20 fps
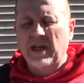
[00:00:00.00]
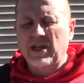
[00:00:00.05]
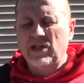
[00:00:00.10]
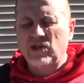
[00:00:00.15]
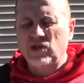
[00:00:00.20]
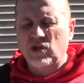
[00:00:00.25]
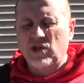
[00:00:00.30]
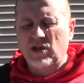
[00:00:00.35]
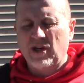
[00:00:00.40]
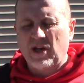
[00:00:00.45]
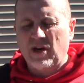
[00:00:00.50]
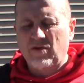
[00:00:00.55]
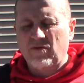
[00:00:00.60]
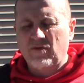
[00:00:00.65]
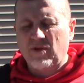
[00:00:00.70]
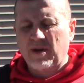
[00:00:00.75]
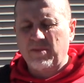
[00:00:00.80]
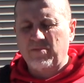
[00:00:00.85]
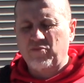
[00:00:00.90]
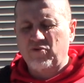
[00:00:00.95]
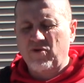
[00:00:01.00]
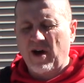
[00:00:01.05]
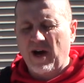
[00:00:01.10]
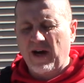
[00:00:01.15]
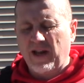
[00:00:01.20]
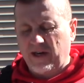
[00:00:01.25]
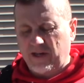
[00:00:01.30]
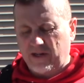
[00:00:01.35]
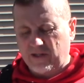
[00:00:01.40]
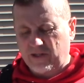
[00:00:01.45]
Engineering
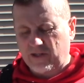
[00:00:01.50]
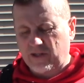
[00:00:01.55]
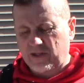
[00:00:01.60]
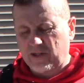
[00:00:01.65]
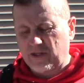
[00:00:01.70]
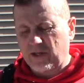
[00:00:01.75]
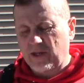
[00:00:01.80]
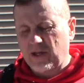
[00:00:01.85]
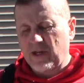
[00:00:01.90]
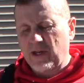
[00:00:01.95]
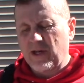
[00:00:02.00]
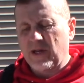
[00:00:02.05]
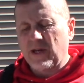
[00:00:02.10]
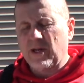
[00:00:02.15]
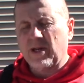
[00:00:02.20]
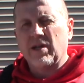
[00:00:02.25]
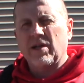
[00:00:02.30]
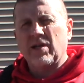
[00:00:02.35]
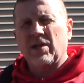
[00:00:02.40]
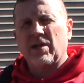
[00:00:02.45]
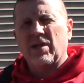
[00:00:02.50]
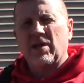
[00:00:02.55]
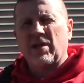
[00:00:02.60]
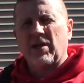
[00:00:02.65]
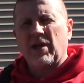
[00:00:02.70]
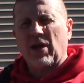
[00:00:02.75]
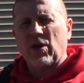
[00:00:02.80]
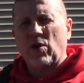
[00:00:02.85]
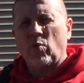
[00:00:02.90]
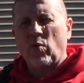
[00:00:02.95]
Products.
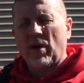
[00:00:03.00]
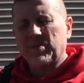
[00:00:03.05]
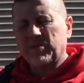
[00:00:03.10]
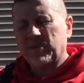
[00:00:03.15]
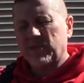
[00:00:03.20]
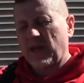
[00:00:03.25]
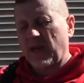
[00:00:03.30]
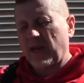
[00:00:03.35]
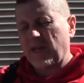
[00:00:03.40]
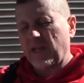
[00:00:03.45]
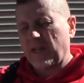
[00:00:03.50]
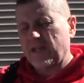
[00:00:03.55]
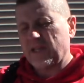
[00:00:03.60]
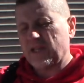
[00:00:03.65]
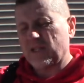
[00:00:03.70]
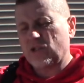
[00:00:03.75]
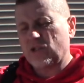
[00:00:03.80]
Now the website is